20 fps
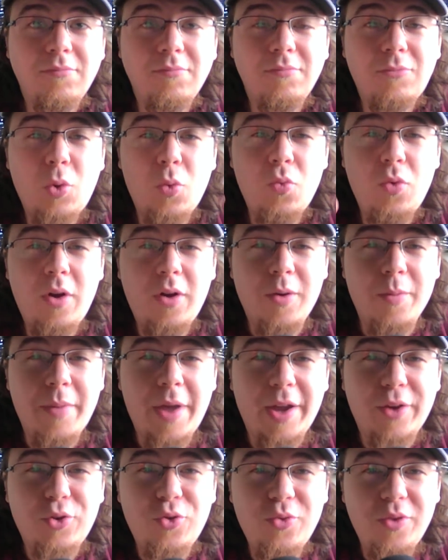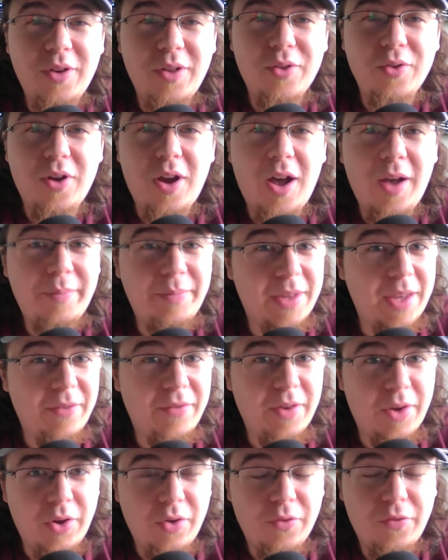Welcome back to another update
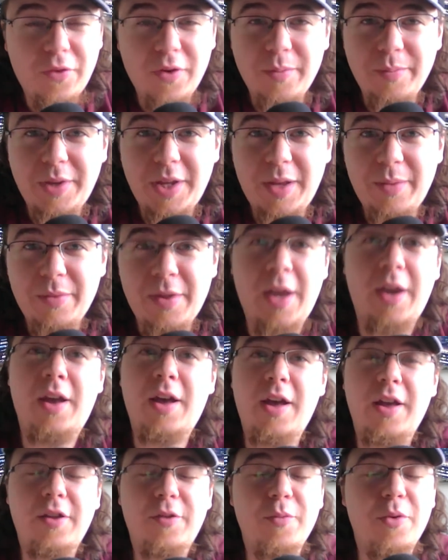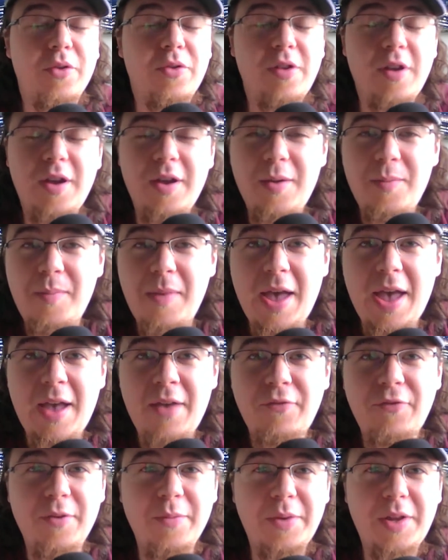video from Team Psycosmos. I am
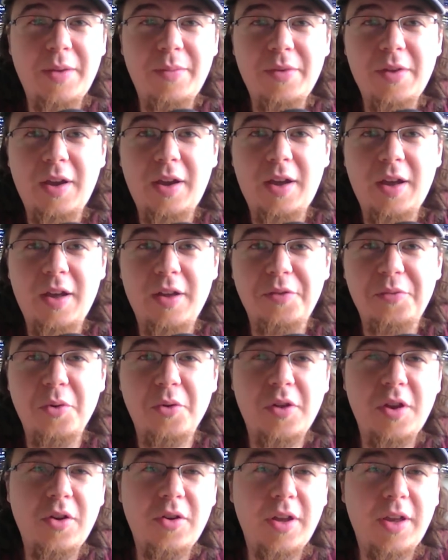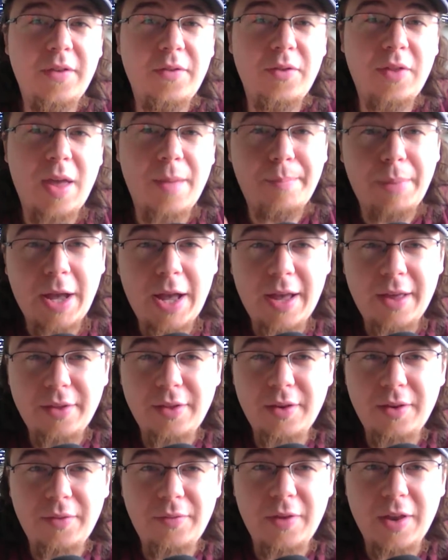Matt from Team Psycosmos, here to give you that
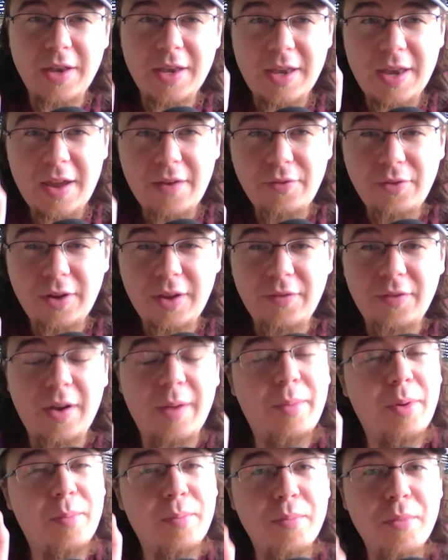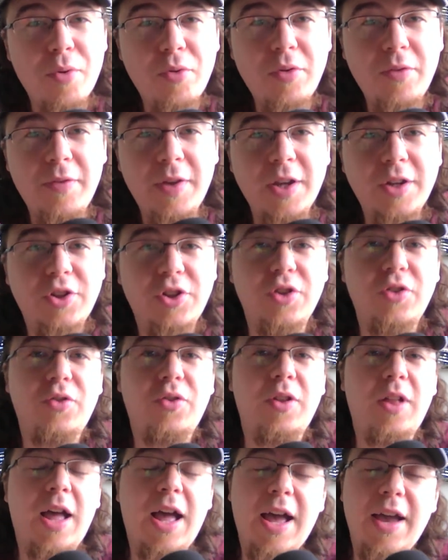positive, never give up,
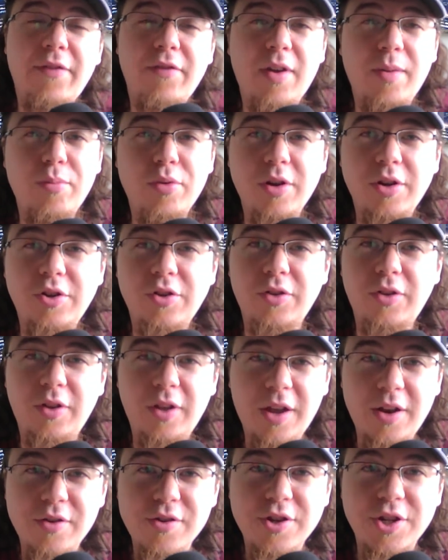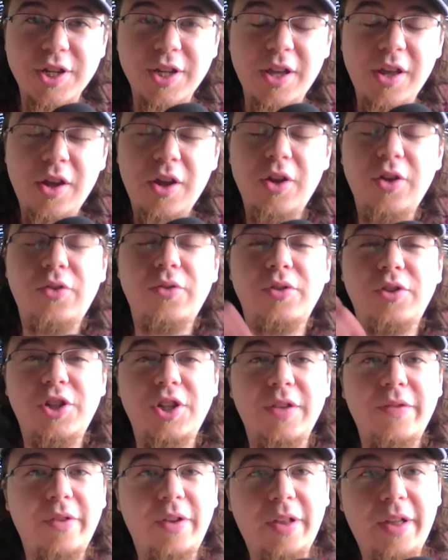motivational, high vibrational energy to
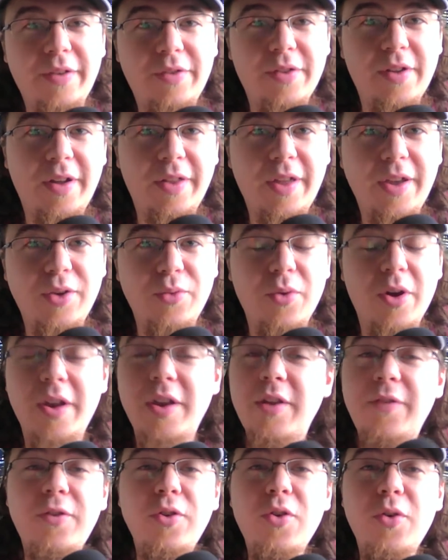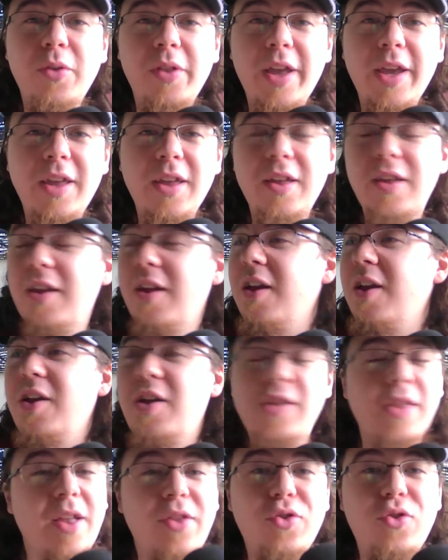achieve the lifestyle that you want. And if you don't like it,
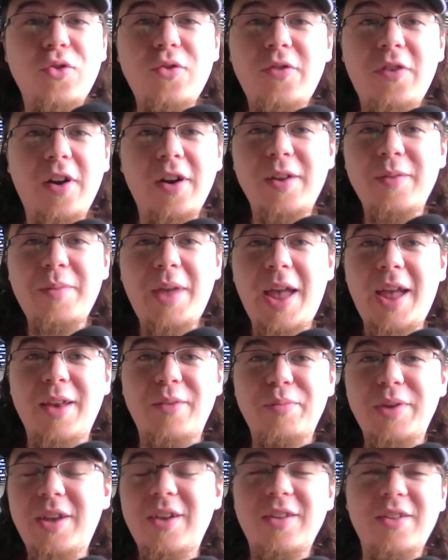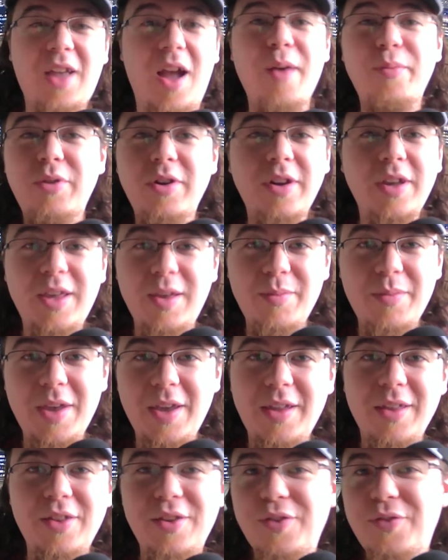that's too fucking bad, because I'm going to keep
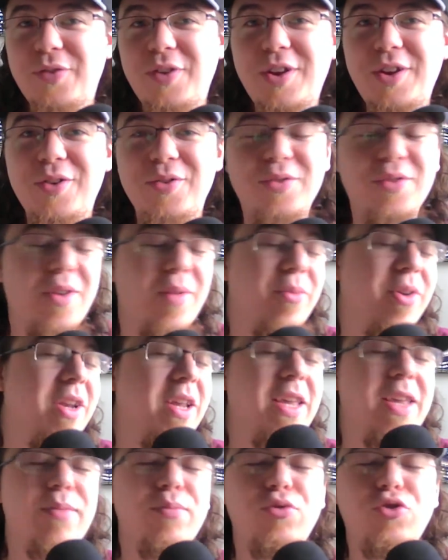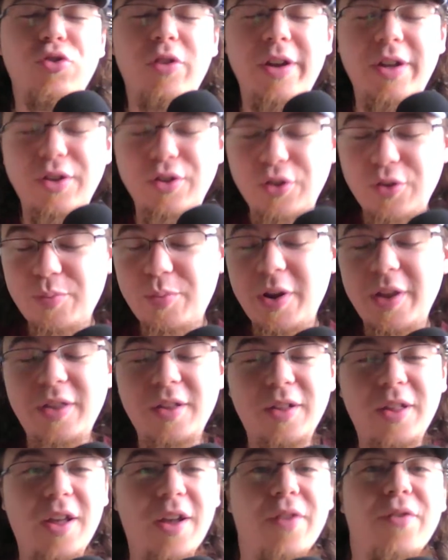making these videos and I'm going to keep trying to spread
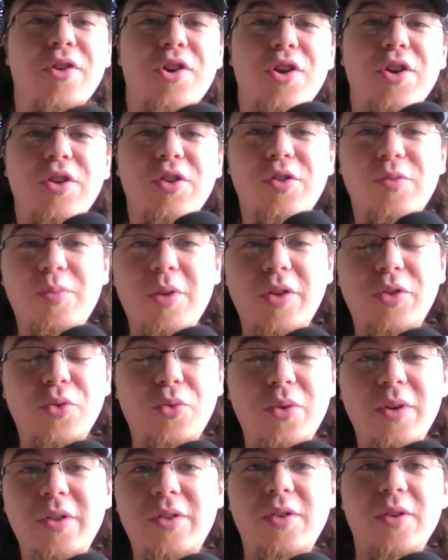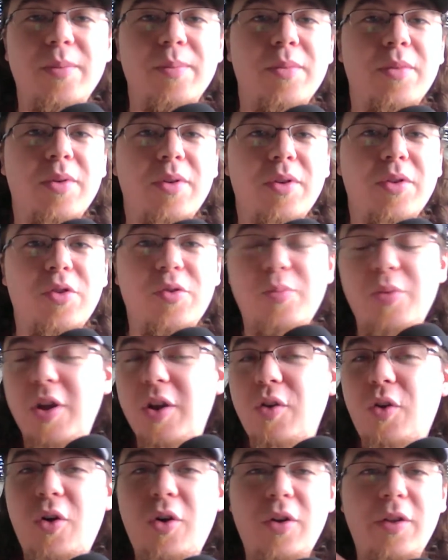the love, spread the wisdom,
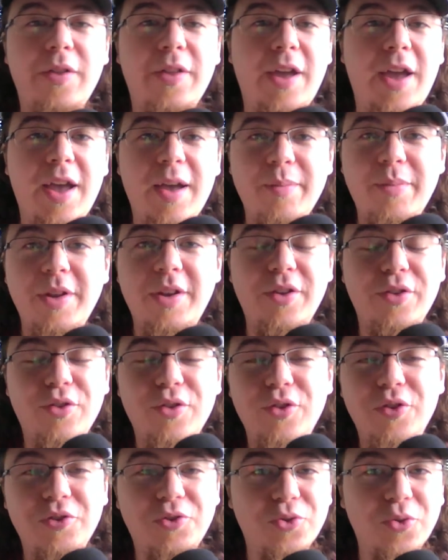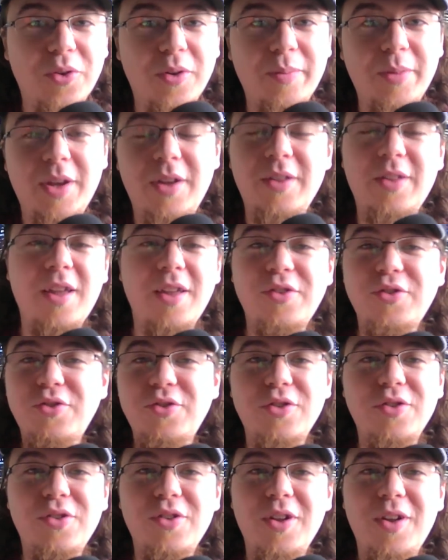spread all the happiness and the joy, because that's just